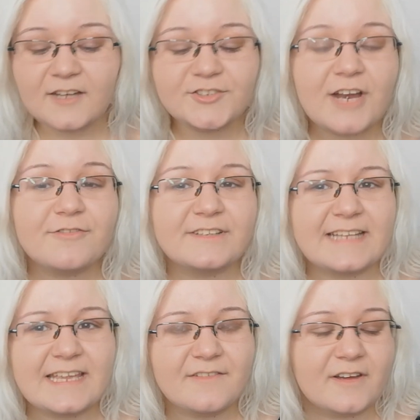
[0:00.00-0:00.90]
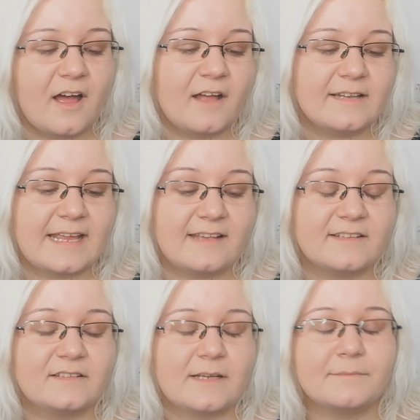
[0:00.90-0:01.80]
there's even
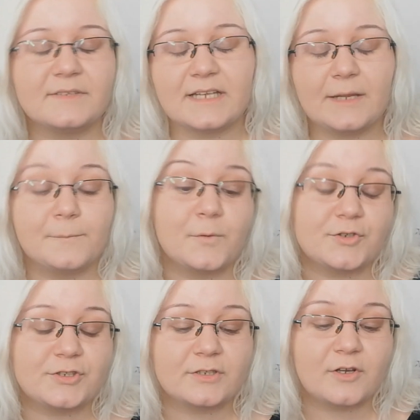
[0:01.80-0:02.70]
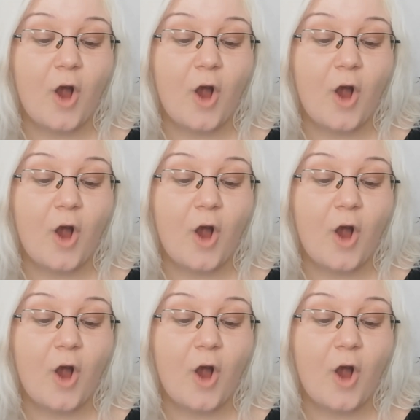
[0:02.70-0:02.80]
is something which